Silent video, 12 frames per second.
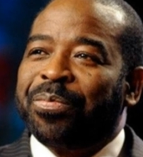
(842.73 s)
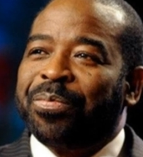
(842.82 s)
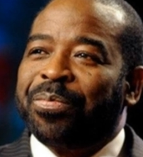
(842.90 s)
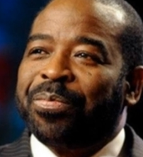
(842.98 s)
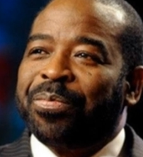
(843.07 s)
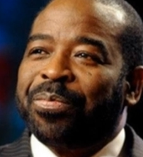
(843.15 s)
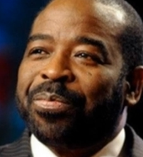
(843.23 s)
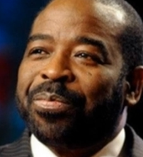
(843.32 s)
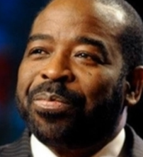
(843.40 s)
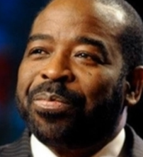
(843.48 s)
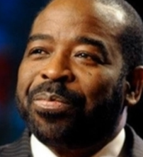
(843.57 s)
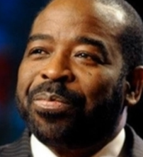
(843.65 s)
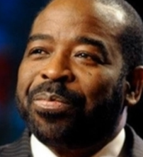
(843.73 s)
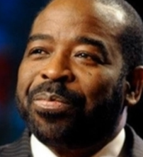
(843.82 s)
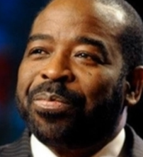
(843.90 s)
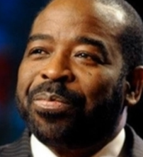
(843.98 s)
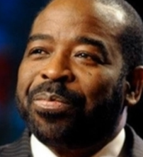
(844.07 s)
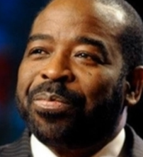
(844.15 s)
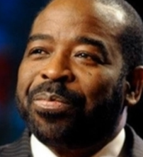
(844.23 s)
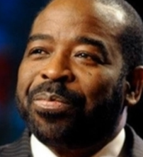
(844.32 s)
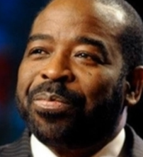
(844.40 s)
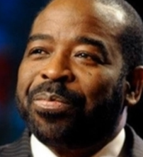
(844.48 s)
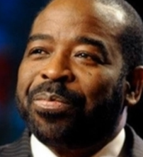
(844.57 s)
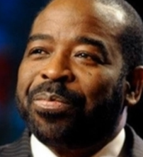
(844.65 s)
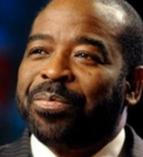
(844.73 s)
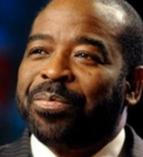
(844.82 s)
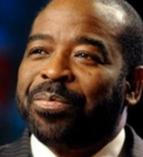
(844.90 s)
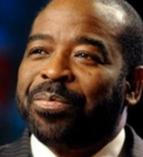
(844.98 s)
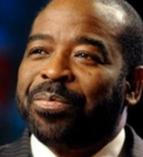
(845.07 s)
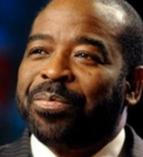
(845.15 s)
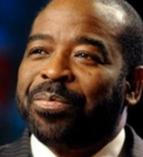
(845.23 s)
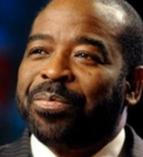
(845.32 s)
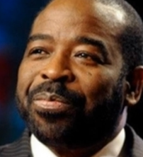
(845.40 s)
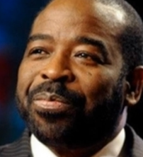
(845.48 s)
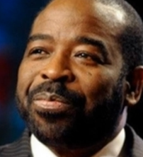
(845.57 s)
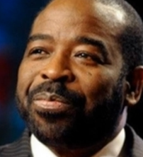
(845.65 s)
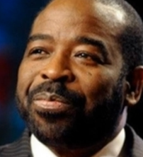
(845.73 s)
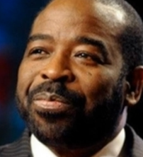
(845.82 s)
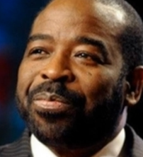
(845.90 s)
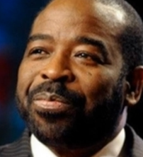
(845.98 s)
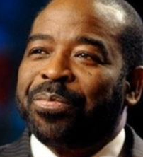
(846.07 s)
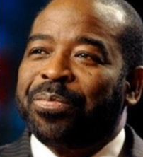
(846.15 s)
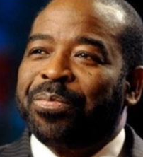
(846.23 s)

[no speech]